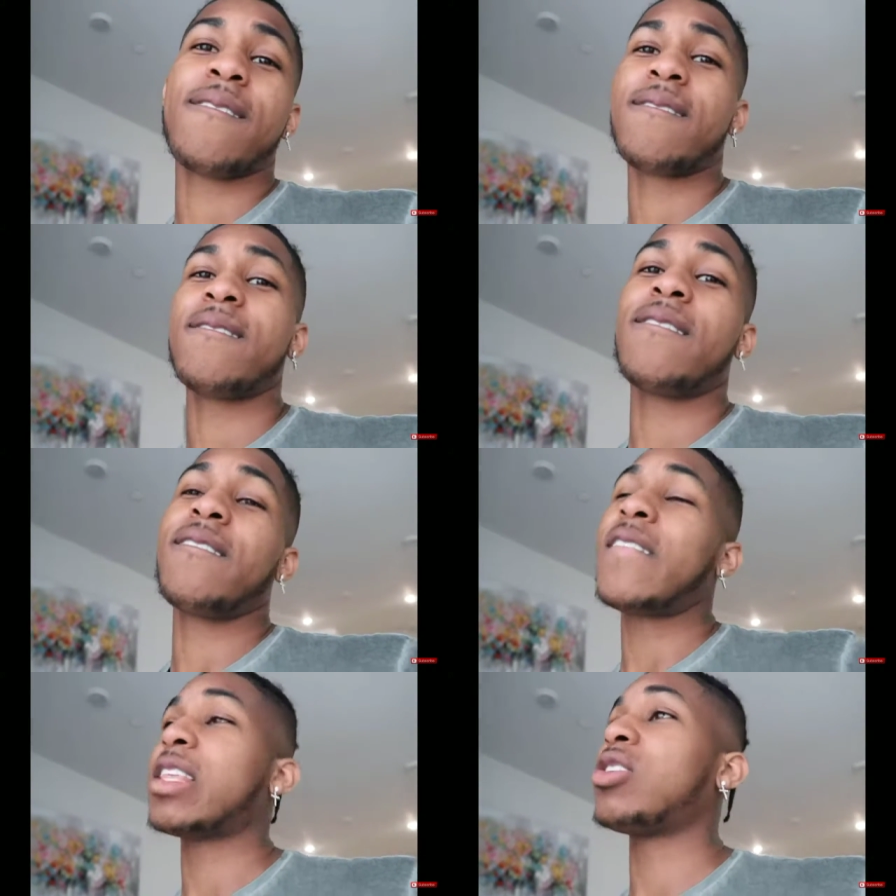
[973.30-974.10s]

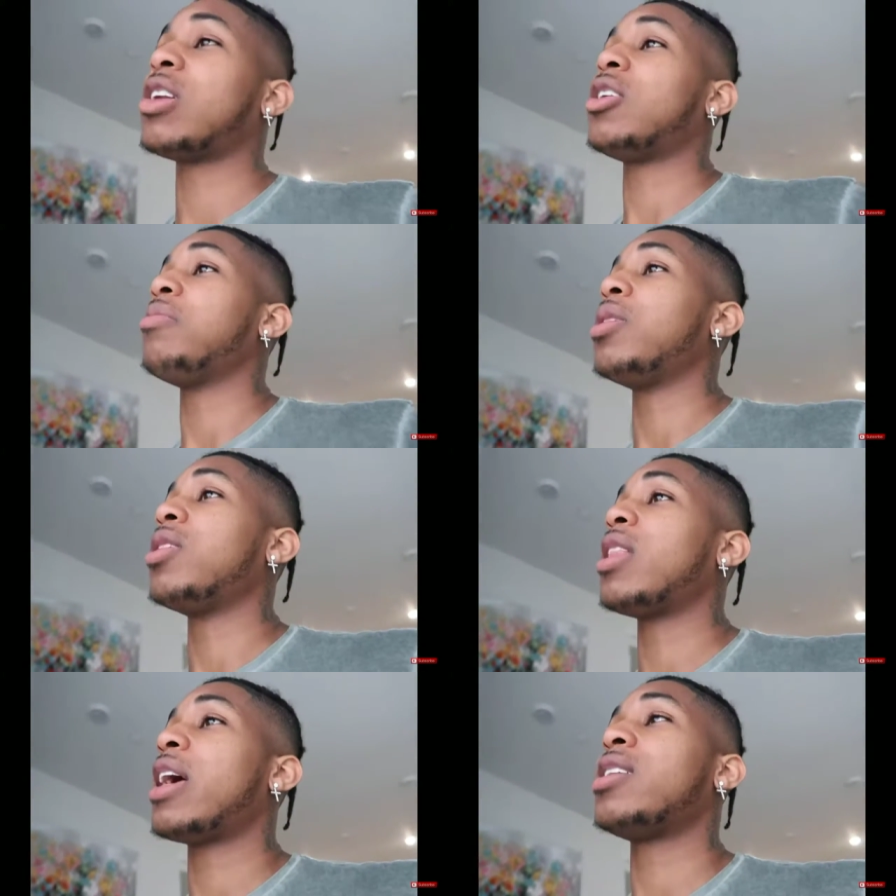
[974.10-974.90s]
Mm-hmm. Trying to get a
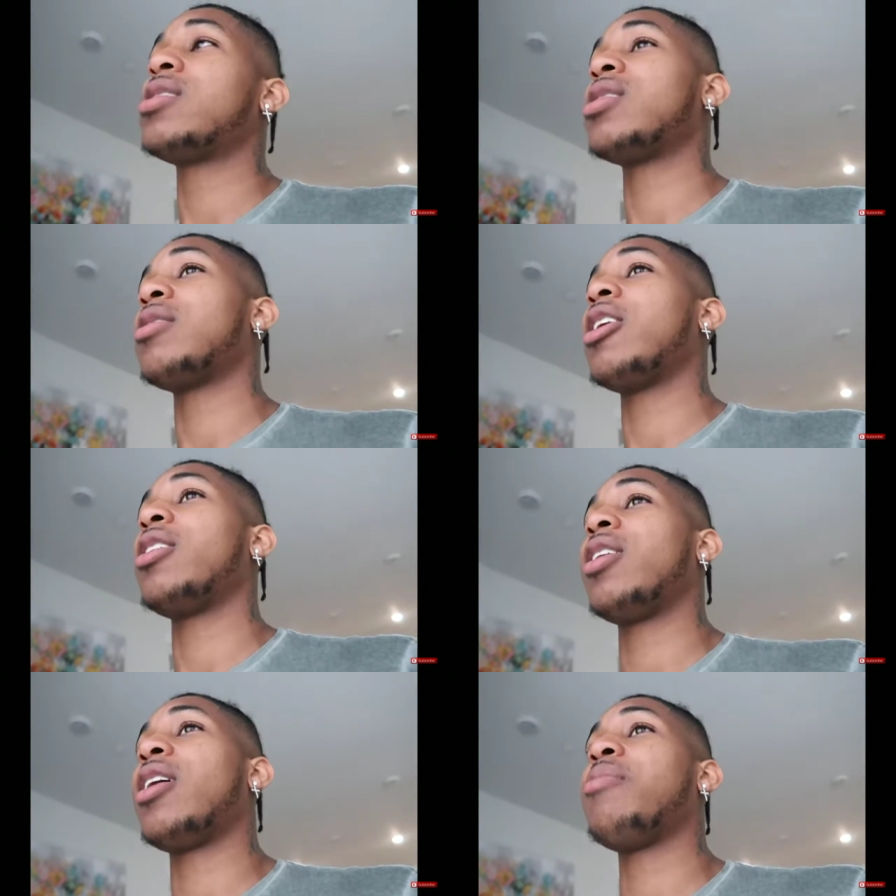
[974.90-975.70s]
million likes, something
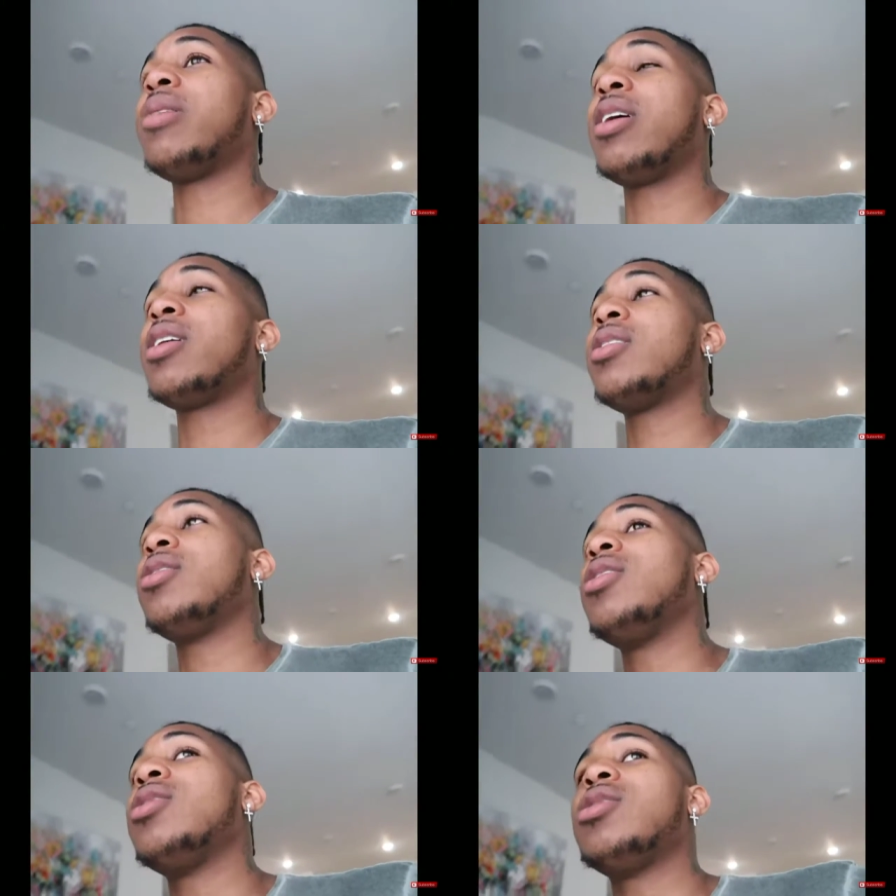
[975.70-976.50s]
like that. But
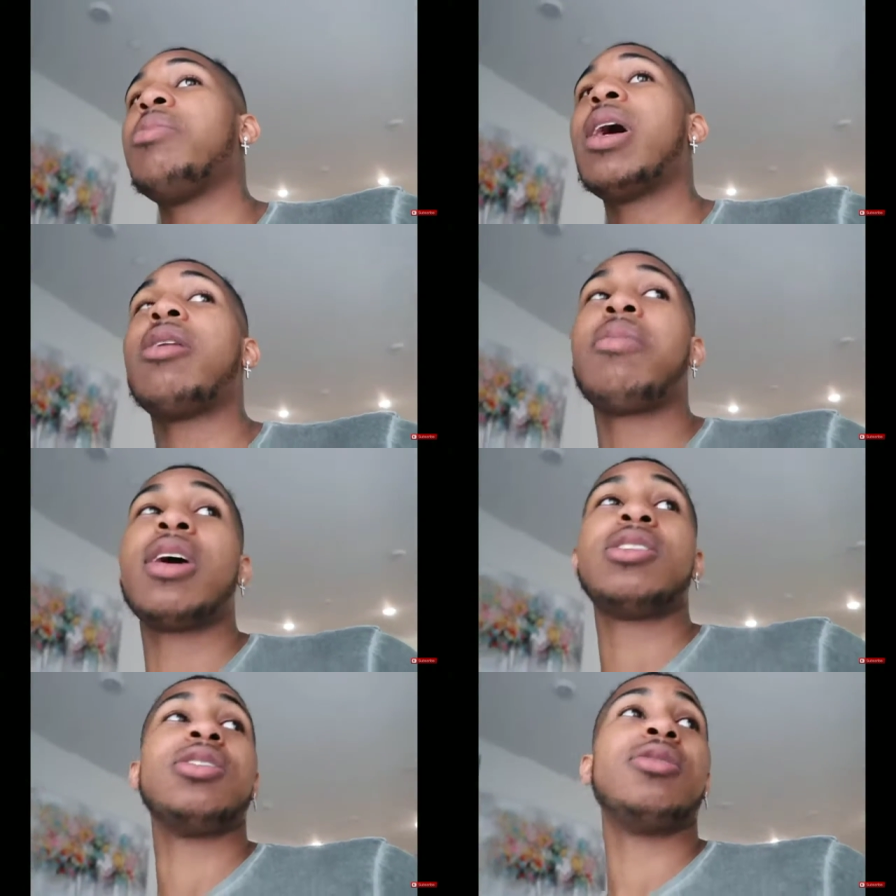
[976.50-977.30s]
DDG buying a
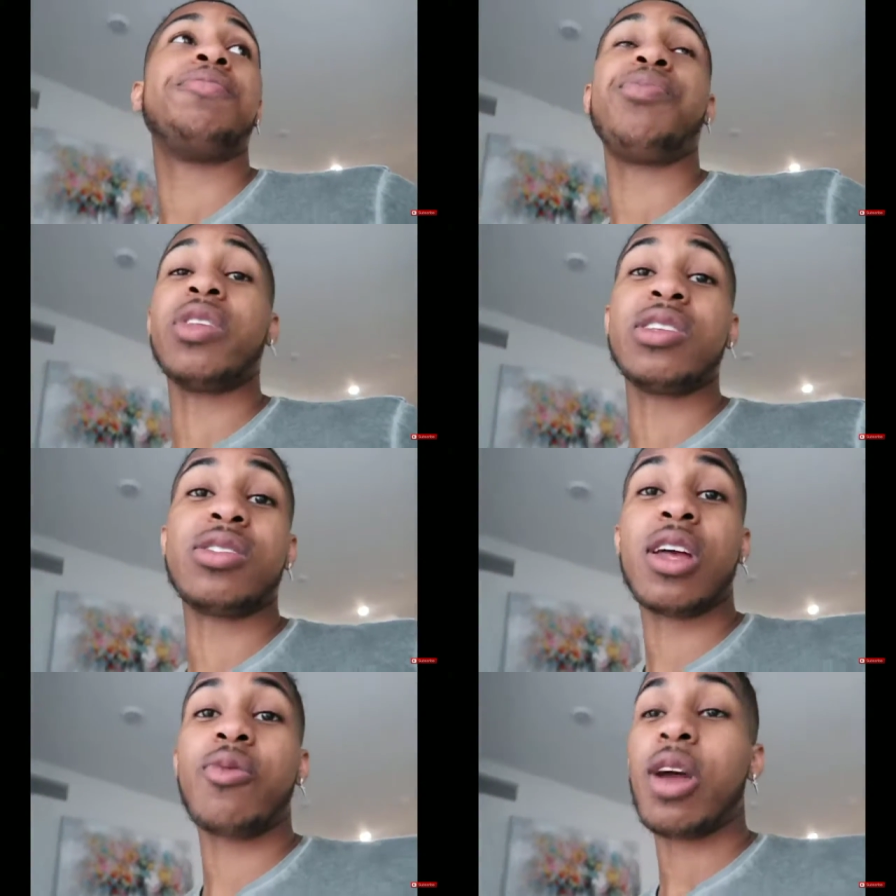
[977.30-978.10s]
mansion. This
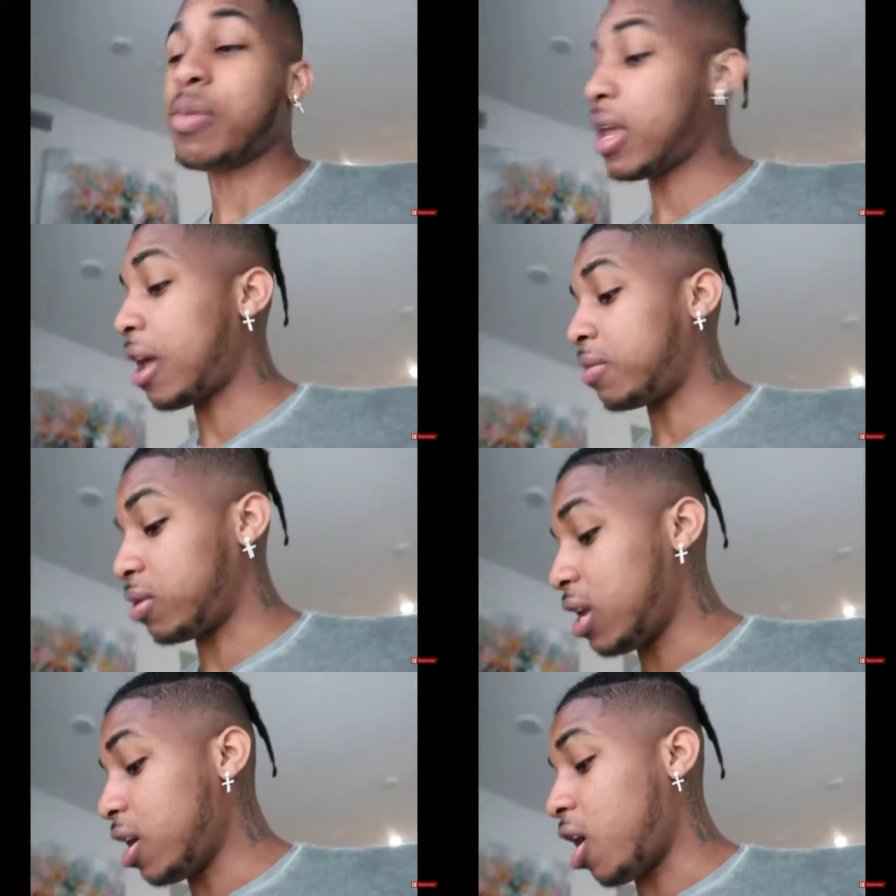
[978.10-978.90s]
is not rap
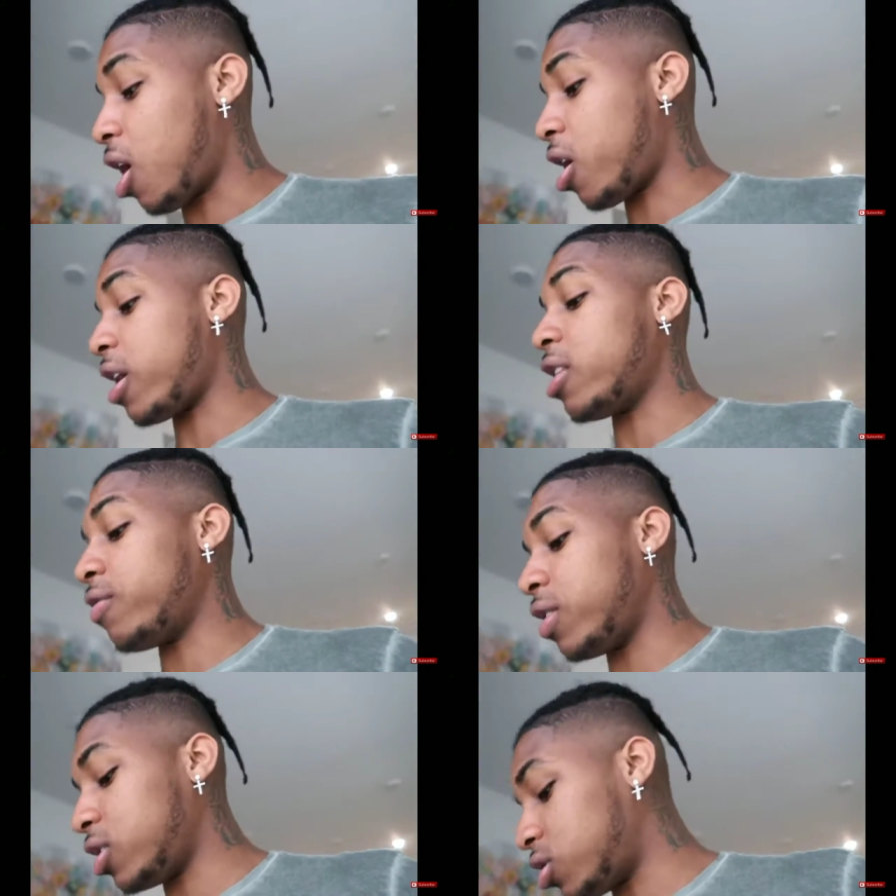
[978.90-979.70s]
cap. Our
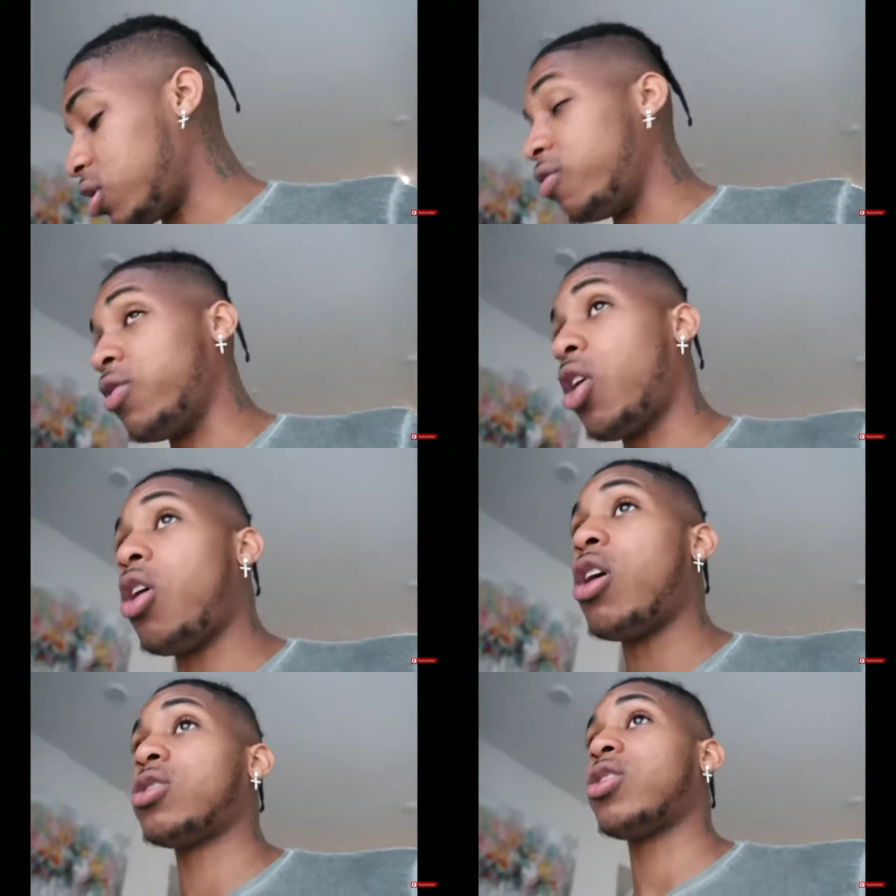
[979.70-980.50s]
elevation in
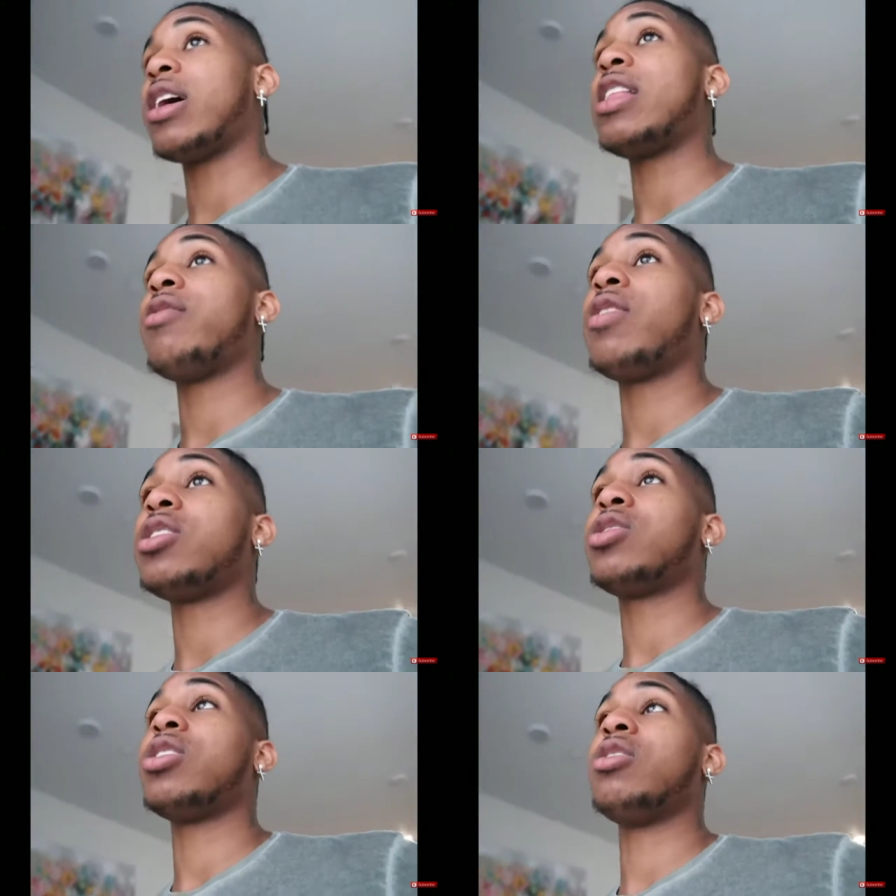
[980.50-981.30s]
vlogs, our
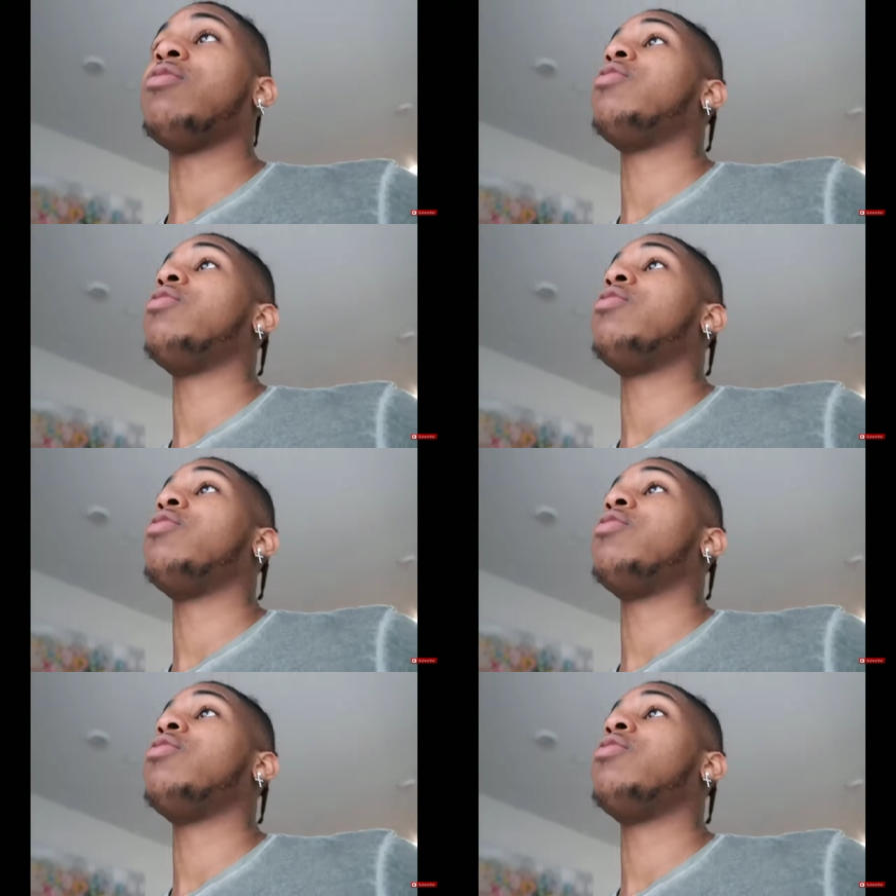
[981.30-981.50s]
elevation in